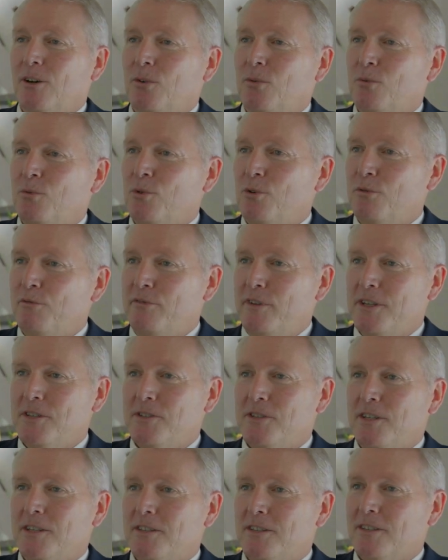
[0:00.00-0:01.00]
We'll
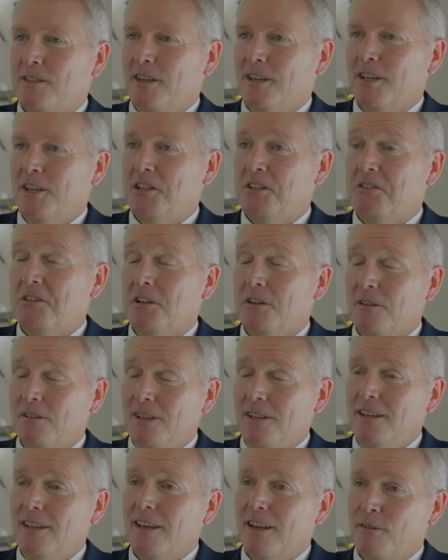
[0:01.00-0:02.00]
visit
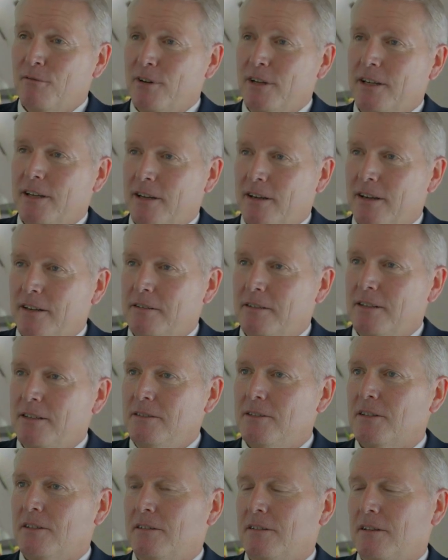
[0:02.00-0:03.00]
nearly every
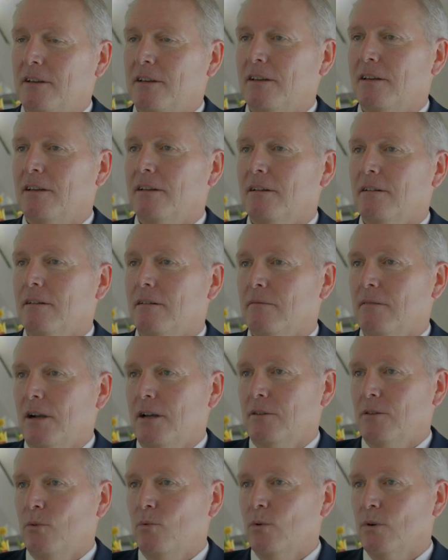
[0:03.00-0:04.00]
continent
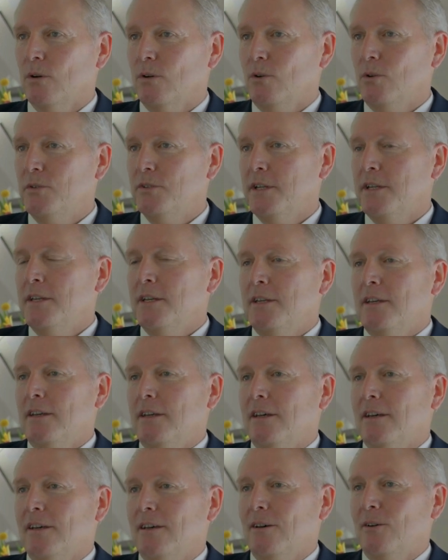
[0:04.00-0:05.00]
around the world.
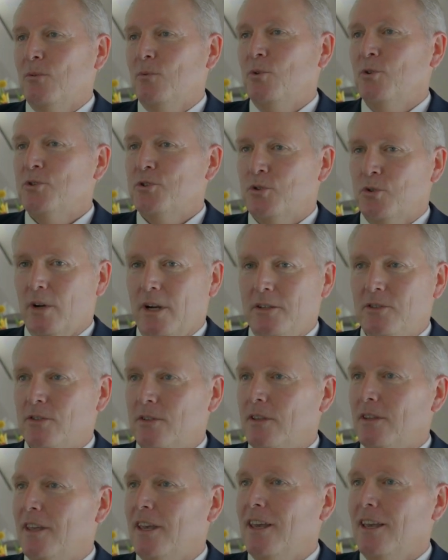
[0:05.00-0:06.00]
We'll stretch
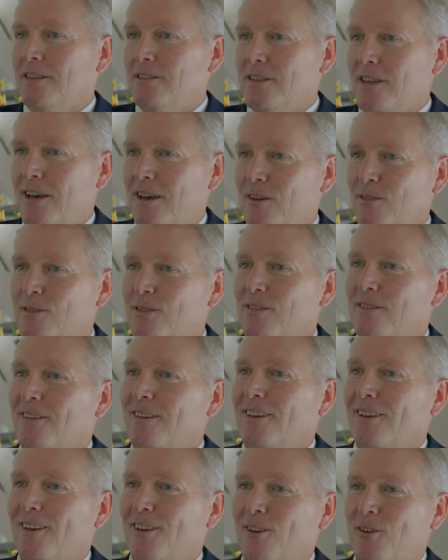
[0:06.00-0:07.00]
the legs out.
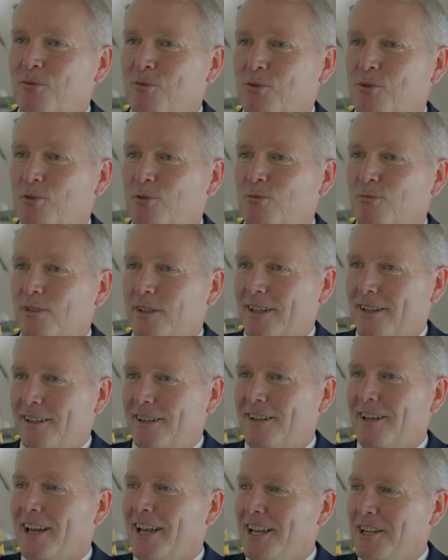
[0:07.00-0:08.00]

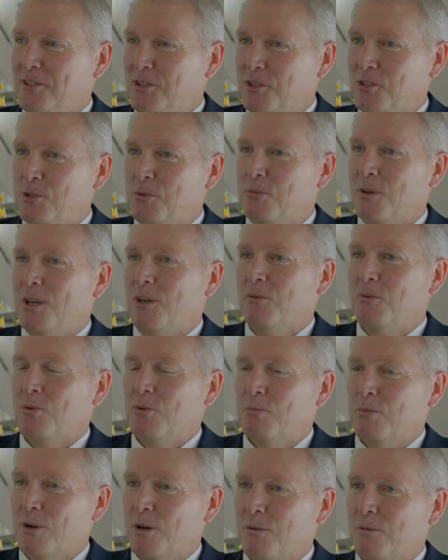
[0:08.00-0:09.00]
I anticipate
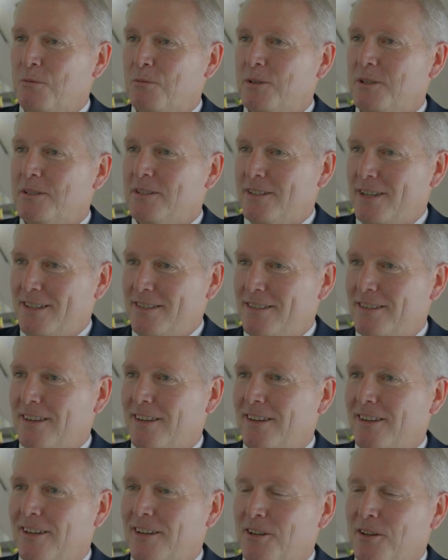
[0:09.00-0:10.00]
we'll probably set
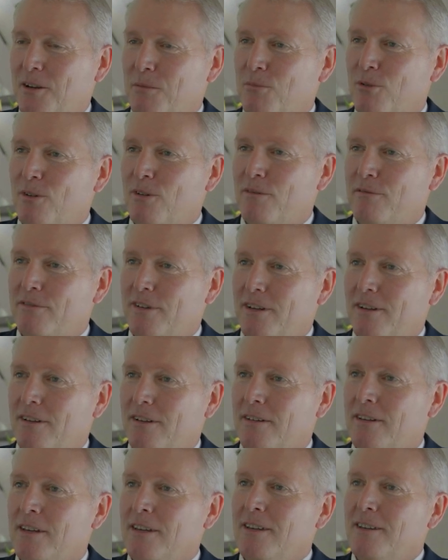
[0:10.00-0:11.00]
a number
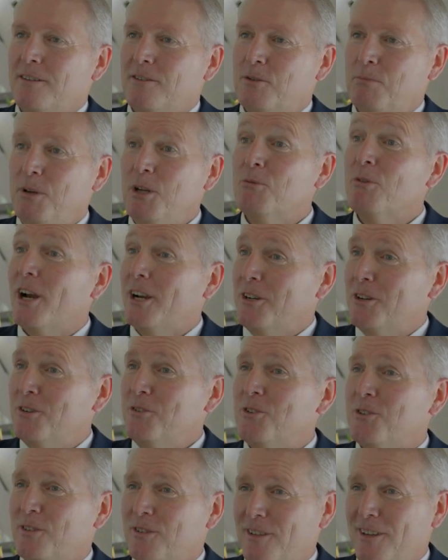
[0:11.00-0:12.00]
of speed
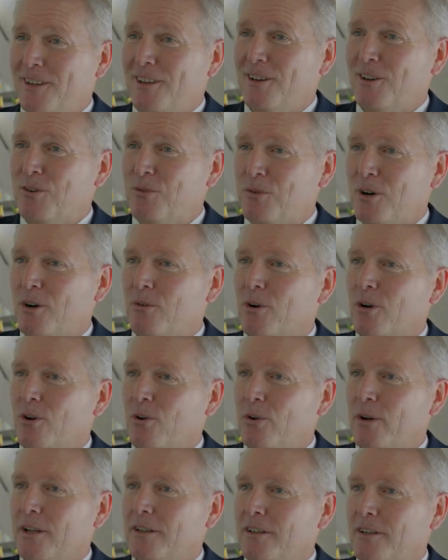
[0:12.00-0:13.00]
records while we're
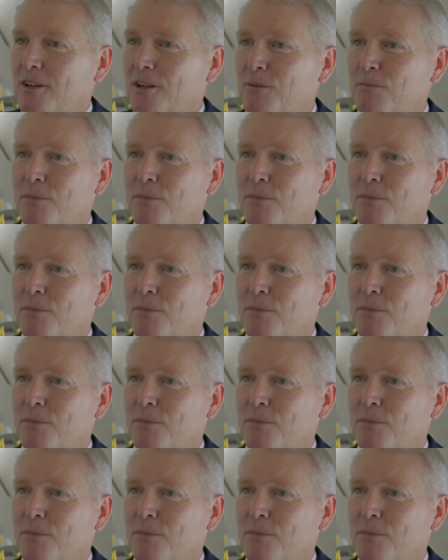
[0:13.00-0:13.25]
going there,